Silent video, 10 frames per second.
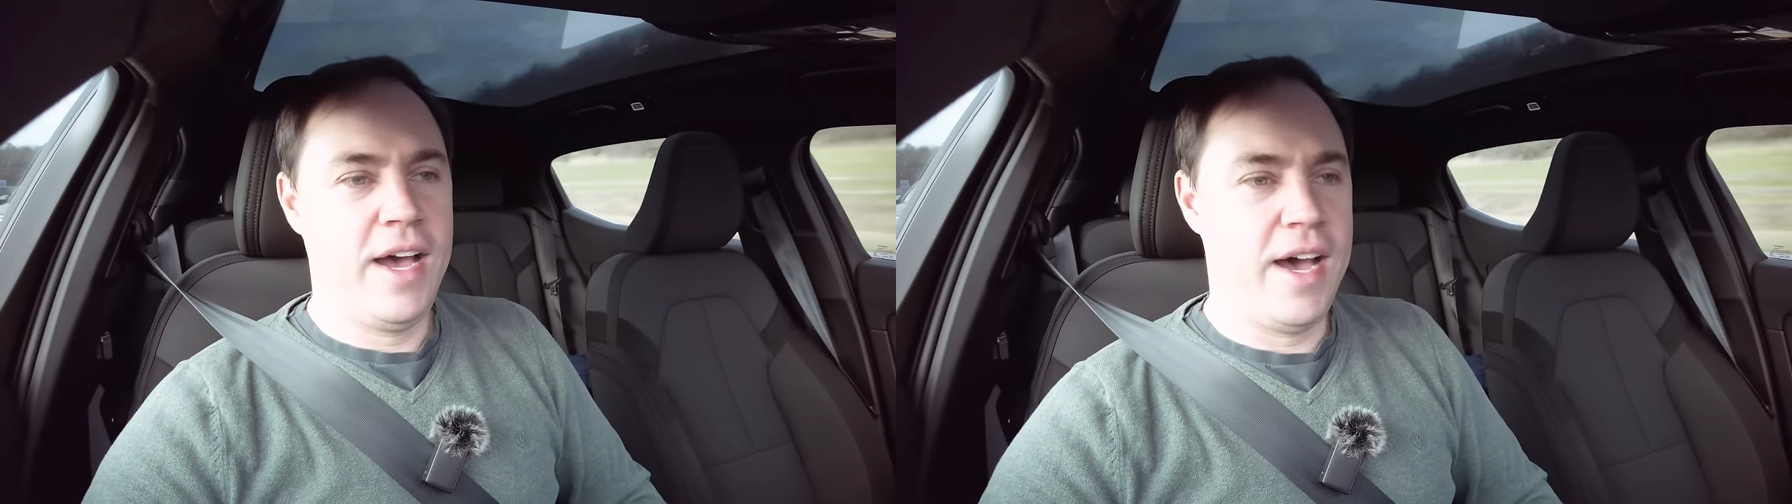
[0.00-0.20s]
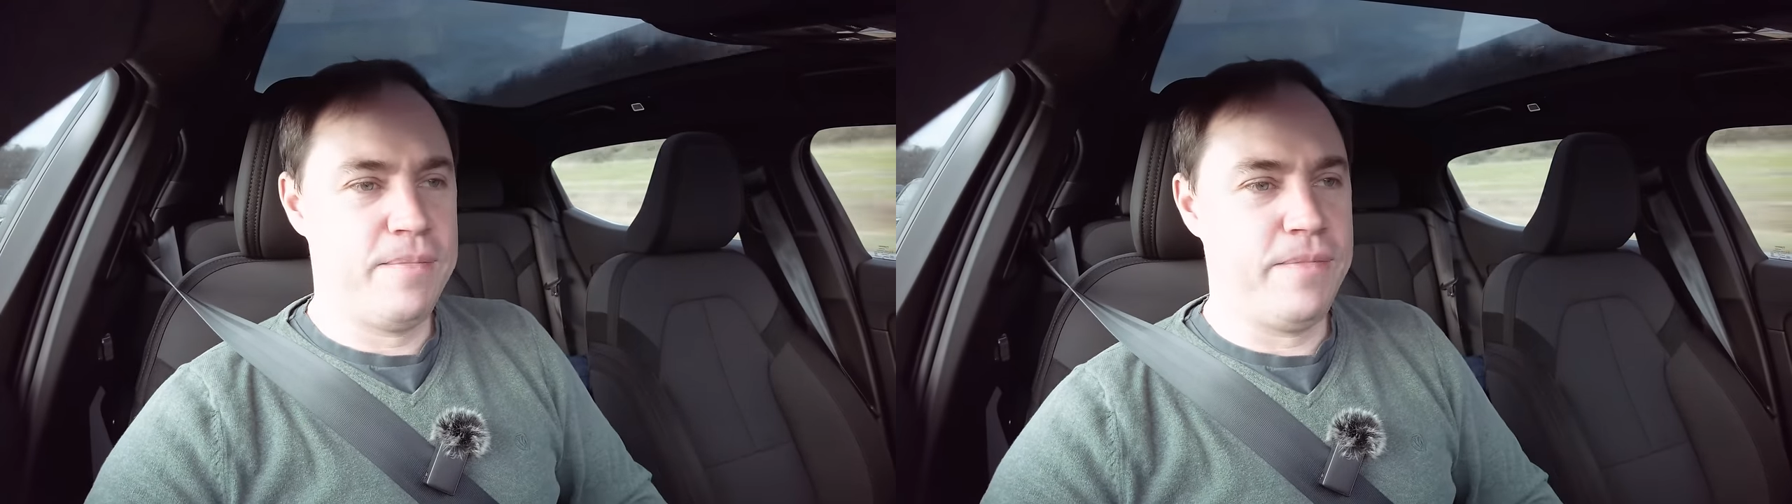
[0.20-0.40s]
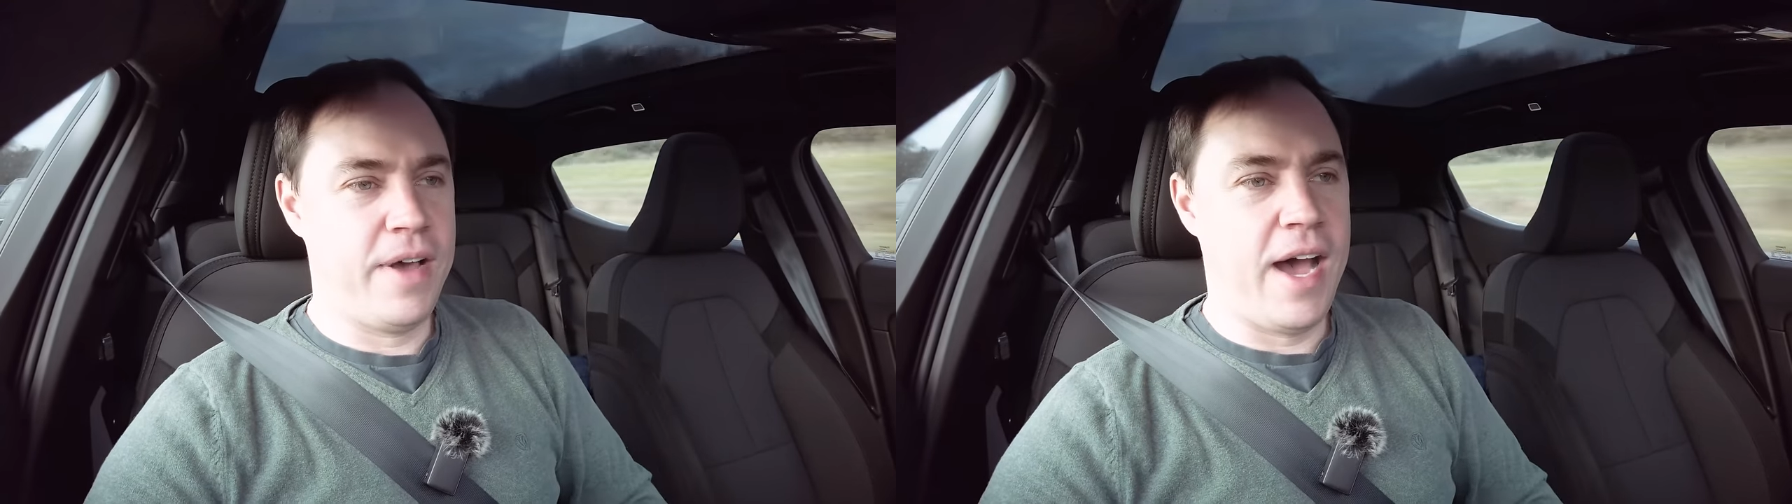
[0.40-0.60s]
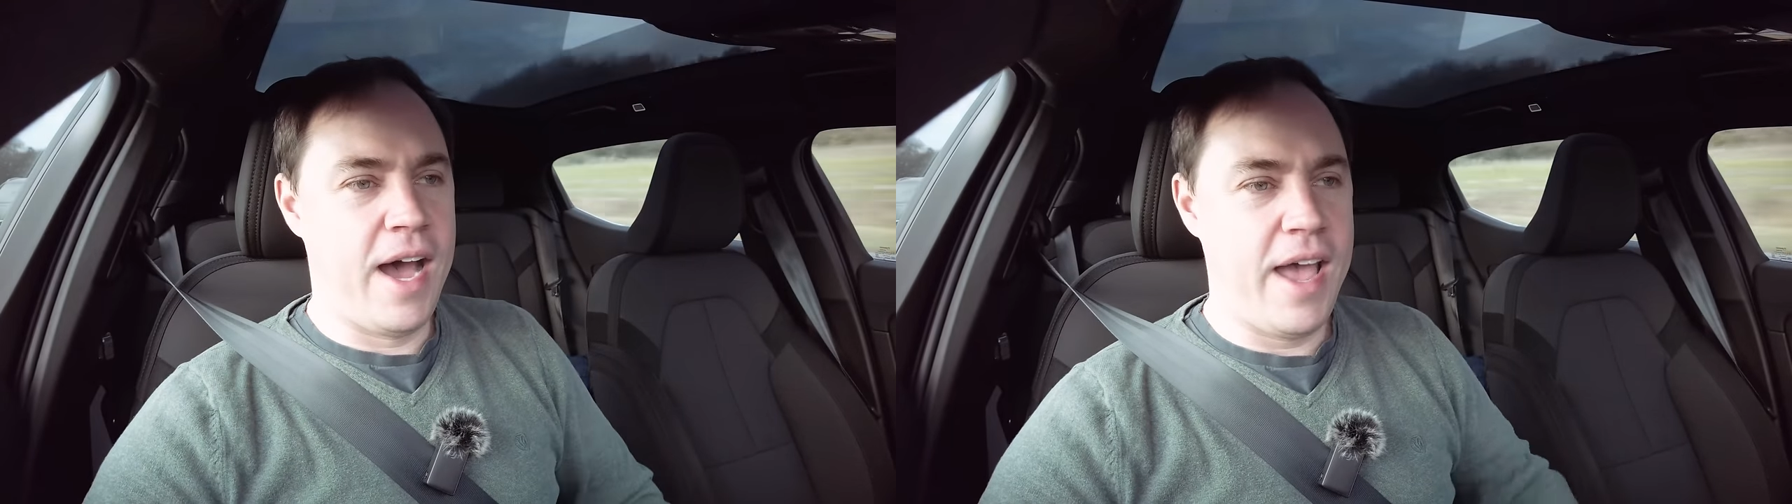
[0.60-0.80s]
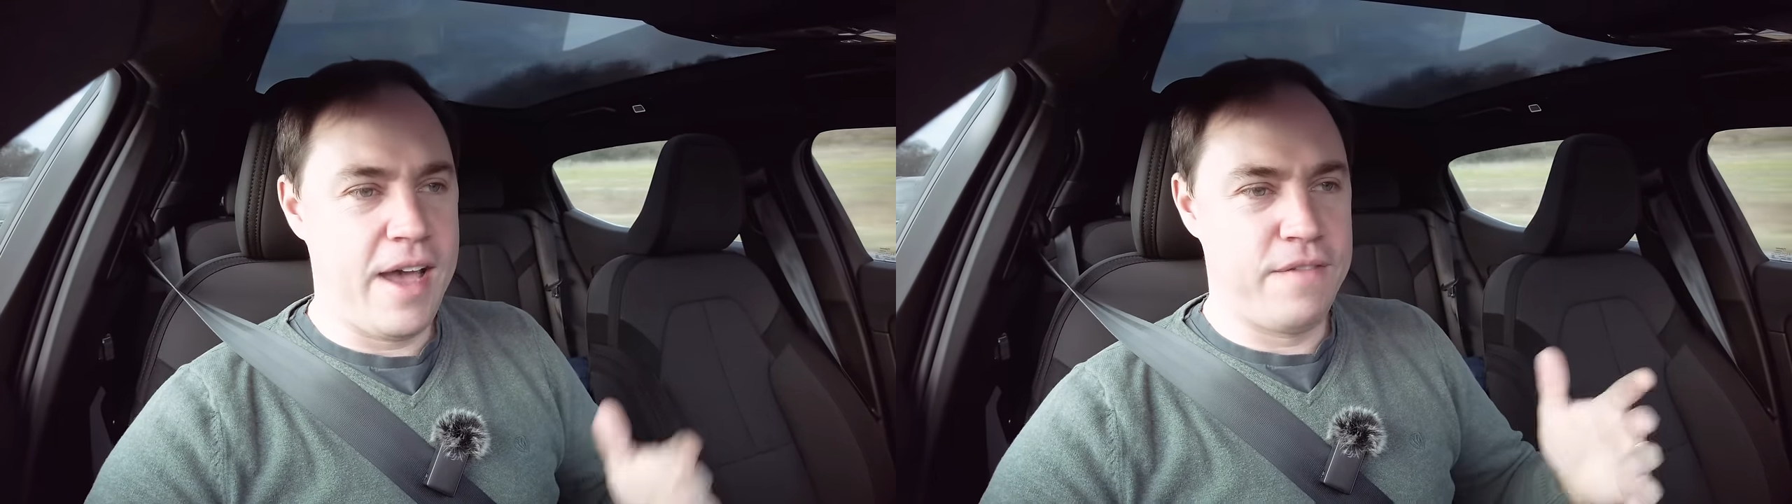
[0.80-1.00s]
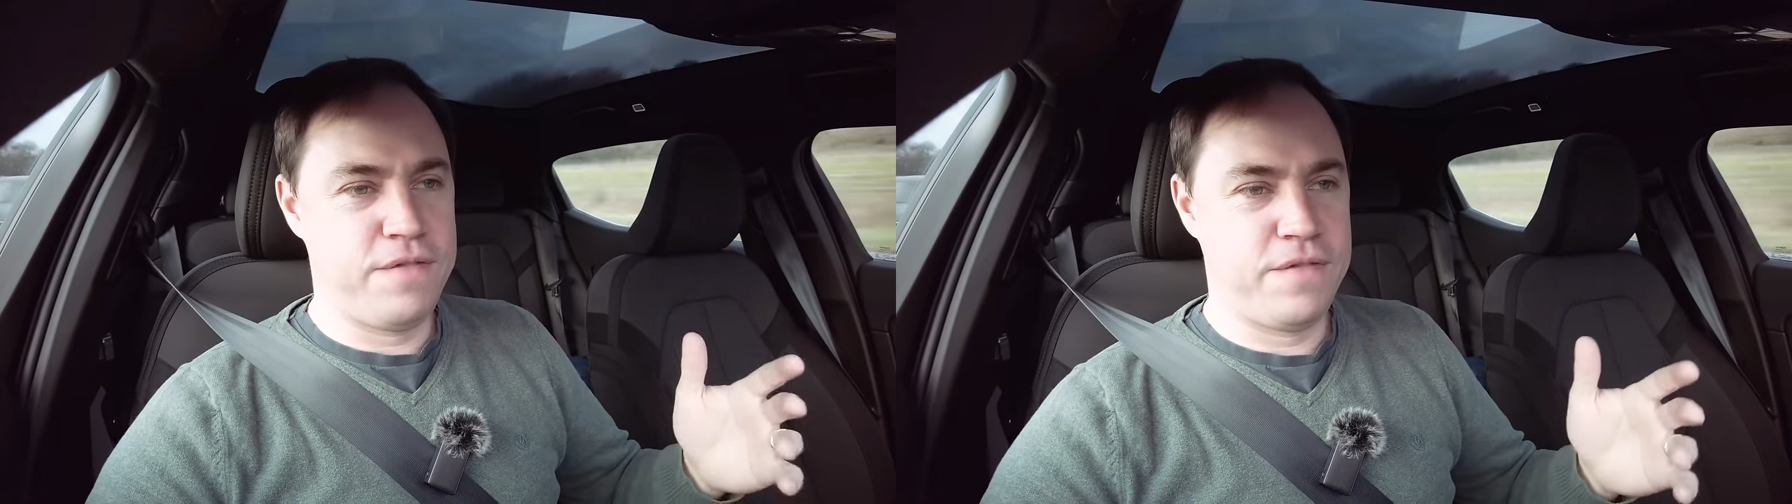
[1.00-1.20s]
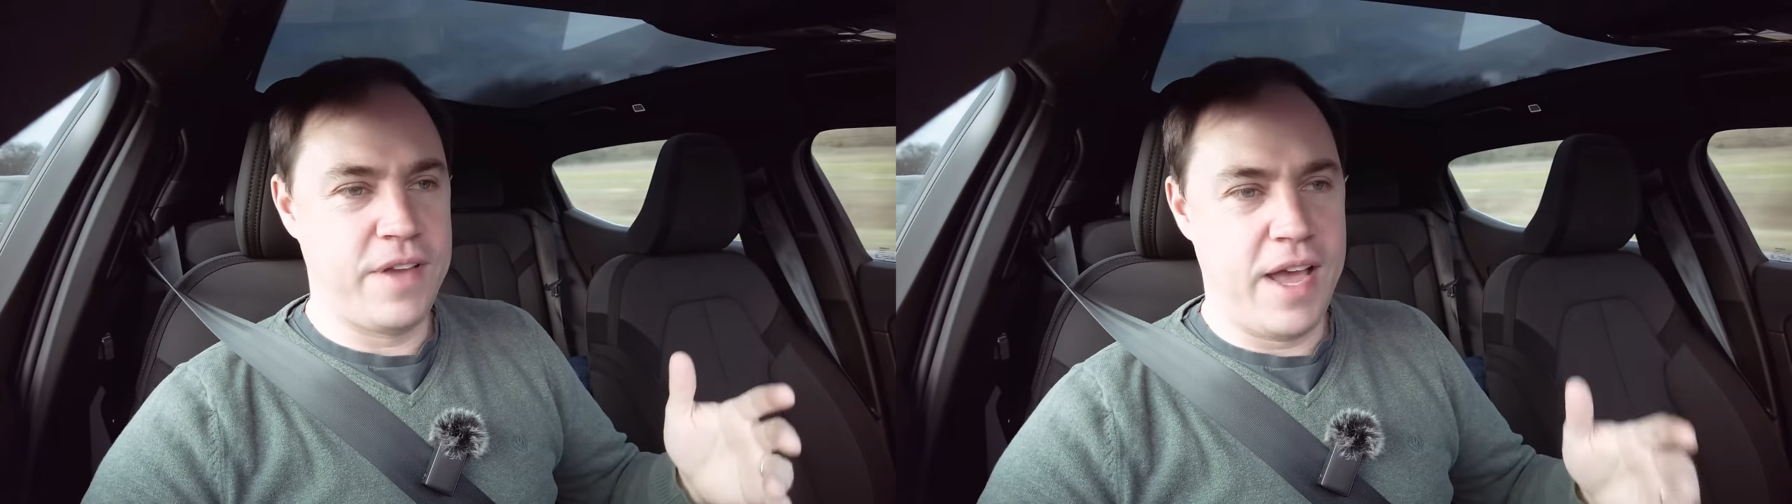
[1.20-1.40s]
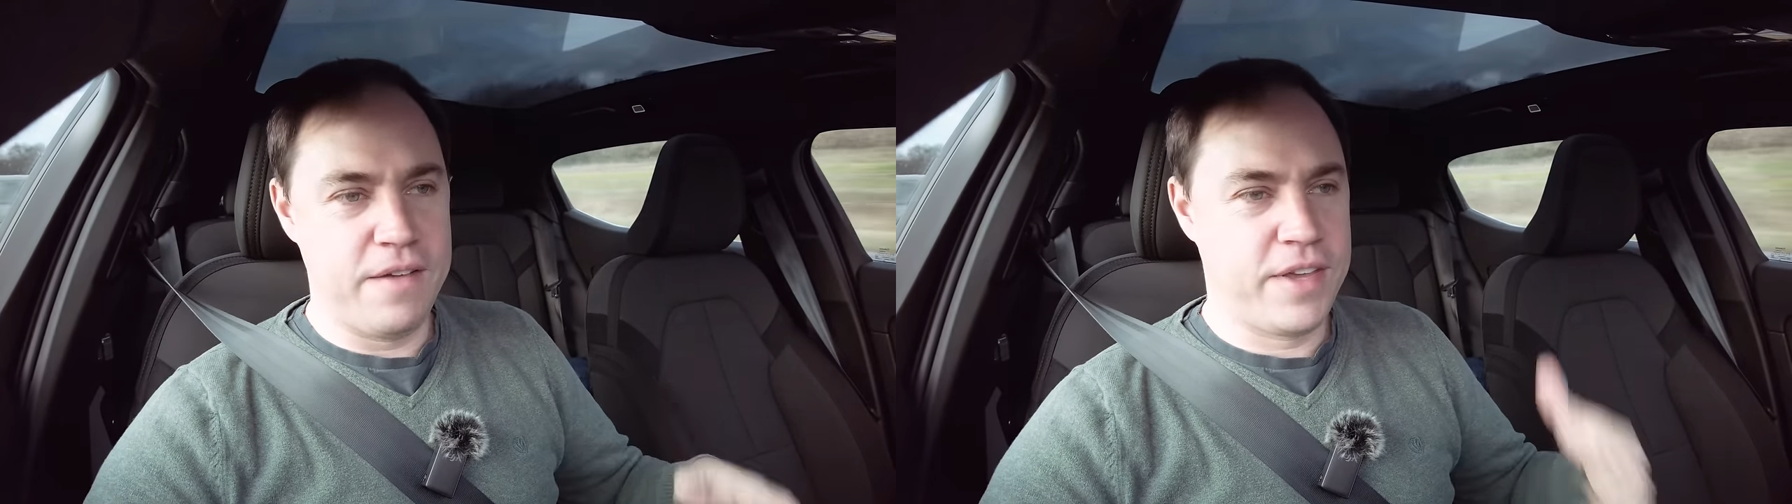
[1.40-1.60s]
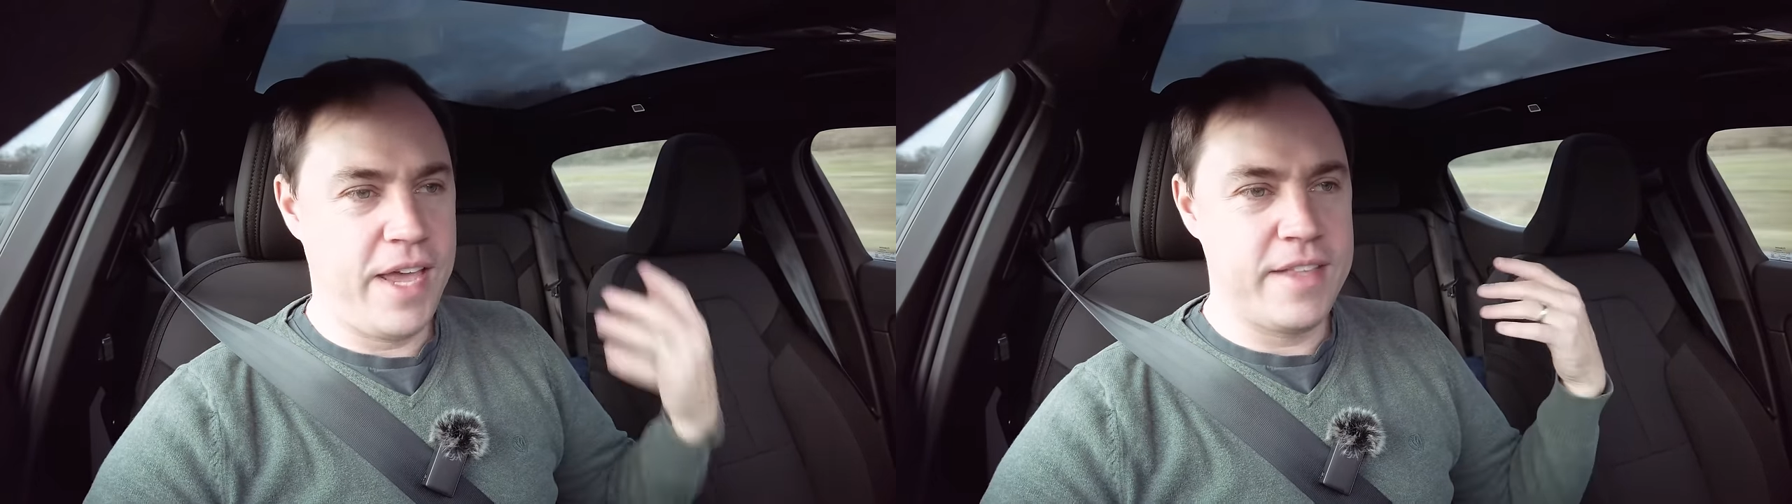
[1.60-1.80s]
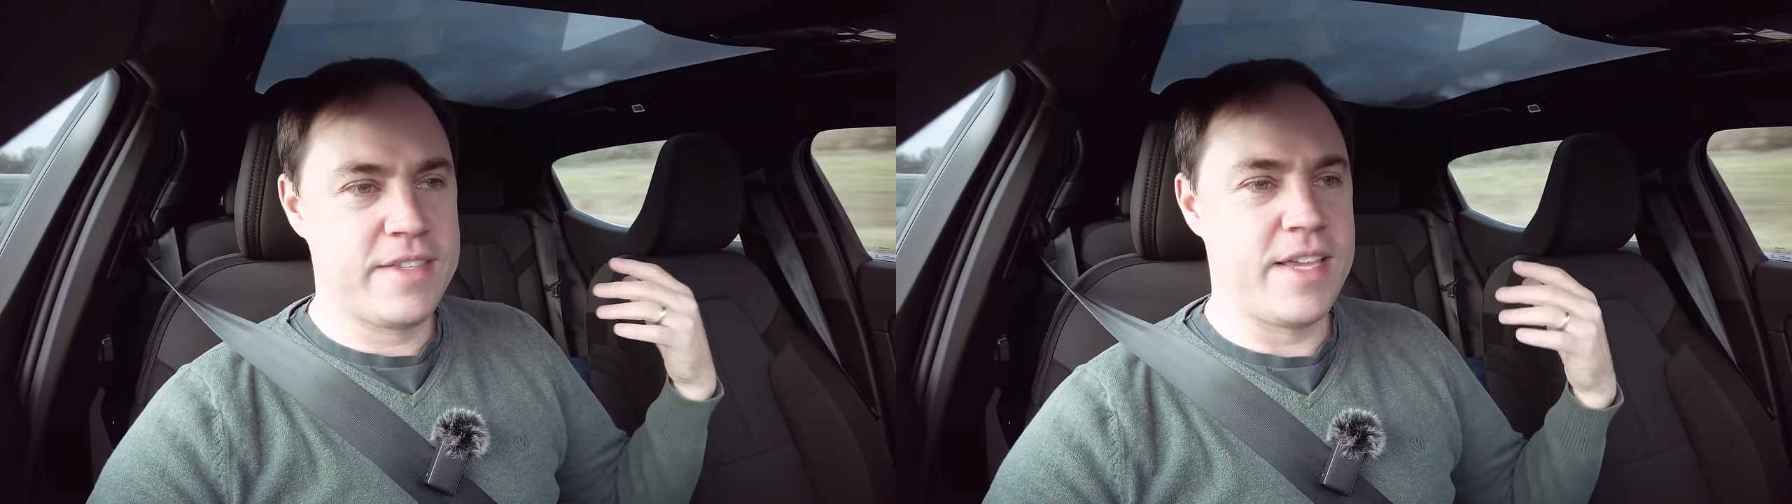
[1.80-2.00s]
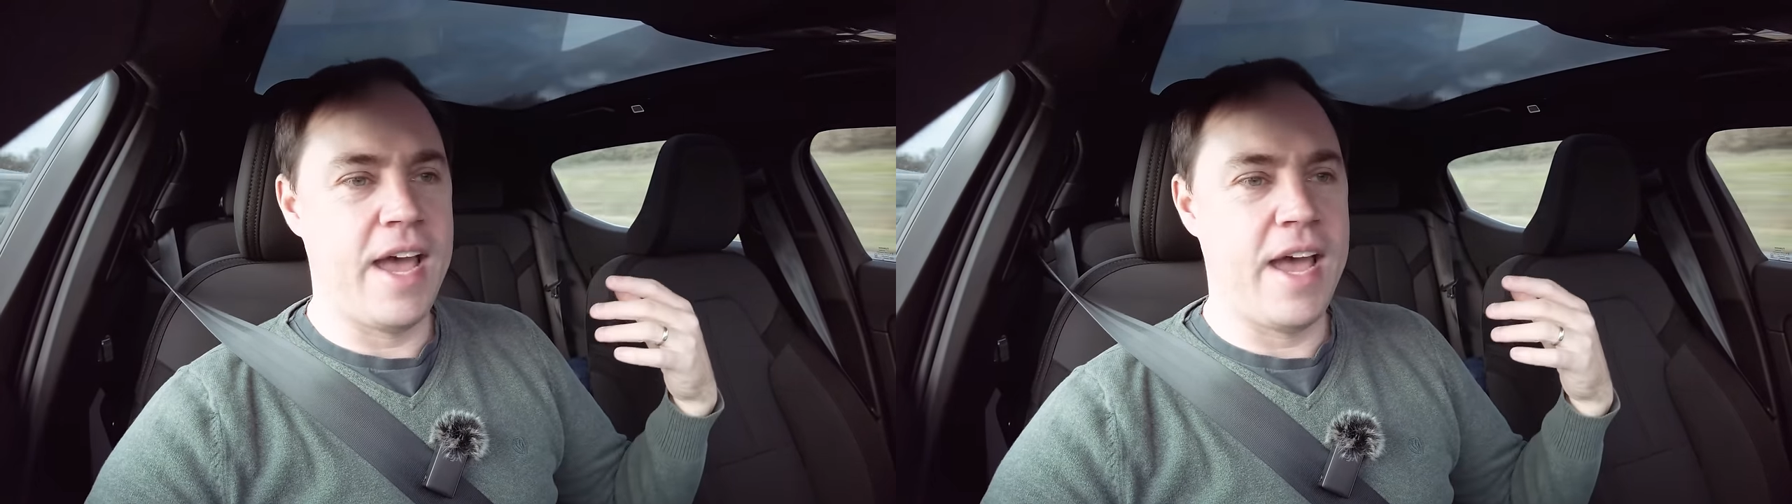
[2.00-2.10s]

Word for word: Um, I have have kids,